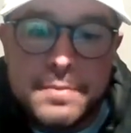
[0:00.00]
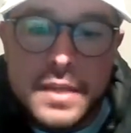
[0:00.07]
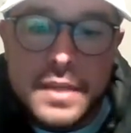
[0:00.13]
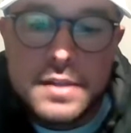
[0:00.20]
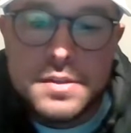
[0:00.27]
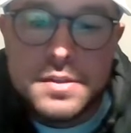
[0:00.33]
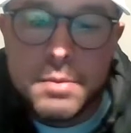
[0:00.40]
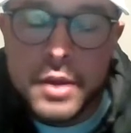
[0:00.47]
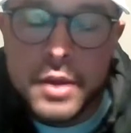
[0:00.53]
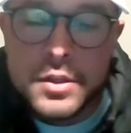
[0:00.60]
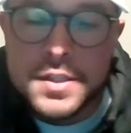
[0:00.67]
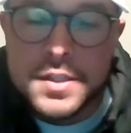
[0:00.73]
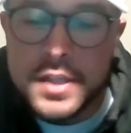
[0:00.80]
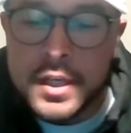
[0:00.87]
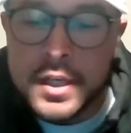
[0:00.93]
And some other
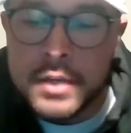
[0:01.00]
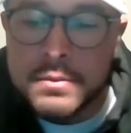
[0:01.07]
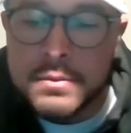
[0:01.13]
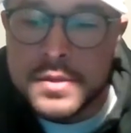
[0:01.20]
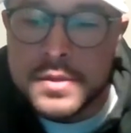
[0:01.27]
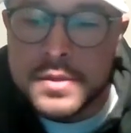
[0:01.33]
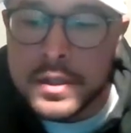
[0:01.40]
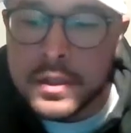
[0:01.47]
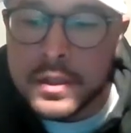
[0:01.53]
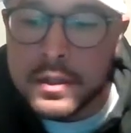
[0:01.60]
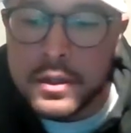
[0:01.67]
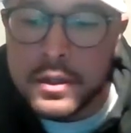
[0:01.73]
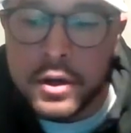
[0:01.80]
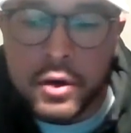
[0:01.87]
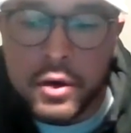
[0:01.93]
teams. And,
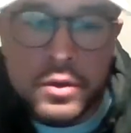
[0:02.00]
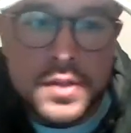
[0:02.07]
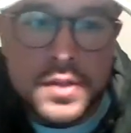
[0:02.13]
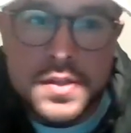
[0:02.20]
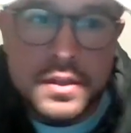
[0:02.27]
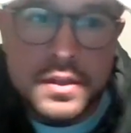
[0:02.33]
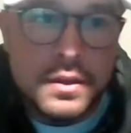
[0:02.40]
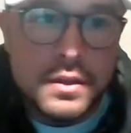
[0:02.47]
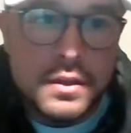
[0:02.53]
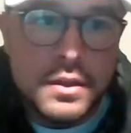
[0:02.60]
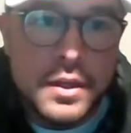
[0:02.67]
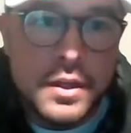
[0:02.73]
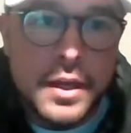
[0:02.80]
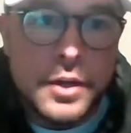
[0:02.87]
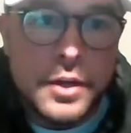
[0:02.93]
listen,
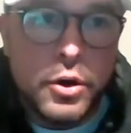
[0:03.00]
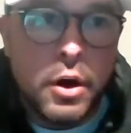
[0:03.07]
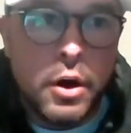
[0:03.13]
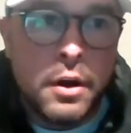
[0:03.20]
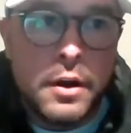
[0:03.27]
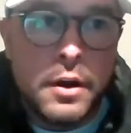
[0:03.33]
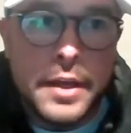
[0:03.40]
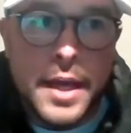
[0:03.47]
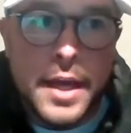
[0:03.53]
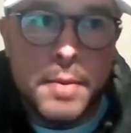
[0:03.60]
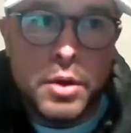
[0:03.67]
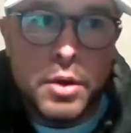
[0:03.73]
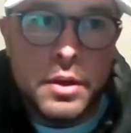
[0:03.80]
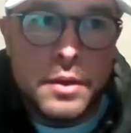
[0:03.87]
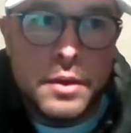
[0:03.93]
you get caught on
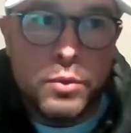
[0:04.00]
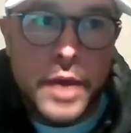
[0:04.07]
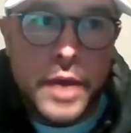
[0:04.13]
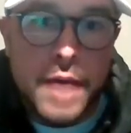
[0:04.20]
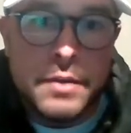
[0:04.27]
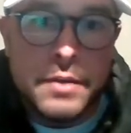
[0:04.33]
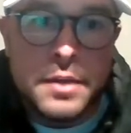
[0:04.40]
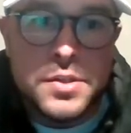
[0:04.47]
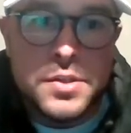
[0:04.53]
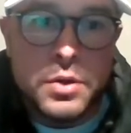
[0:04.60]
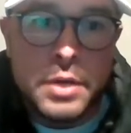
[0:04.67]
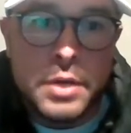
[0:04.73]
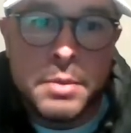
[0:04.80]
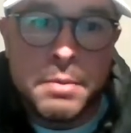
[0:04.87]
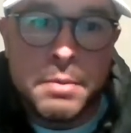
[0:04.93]
camera having a
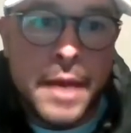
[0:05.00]
screaming